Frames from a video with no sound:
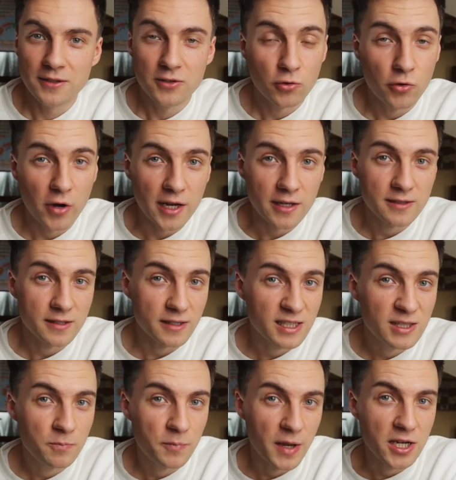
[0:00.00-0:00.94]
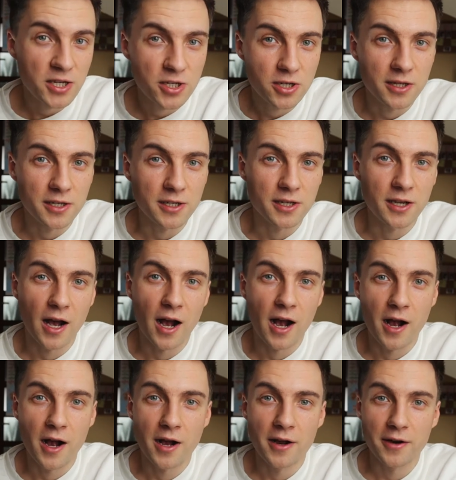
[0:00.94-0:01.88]
Trains especially
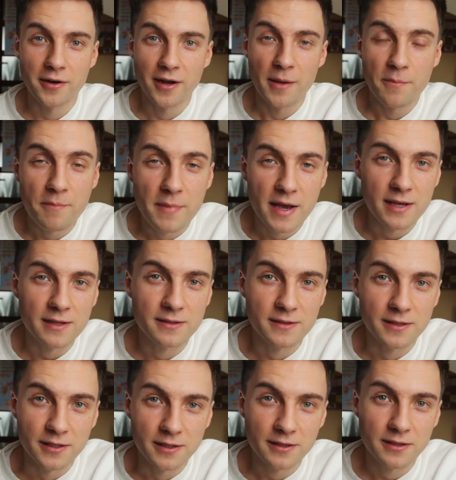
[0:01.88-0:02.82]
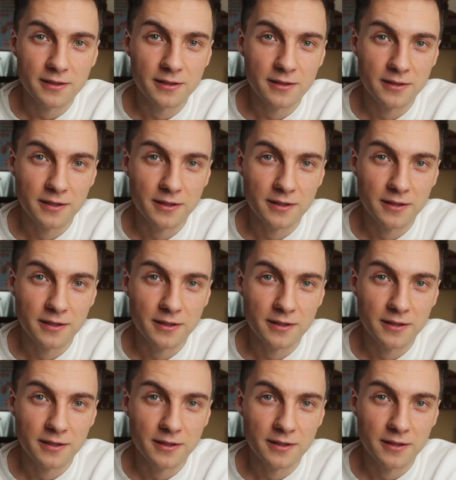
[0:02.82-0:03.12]
are amazing,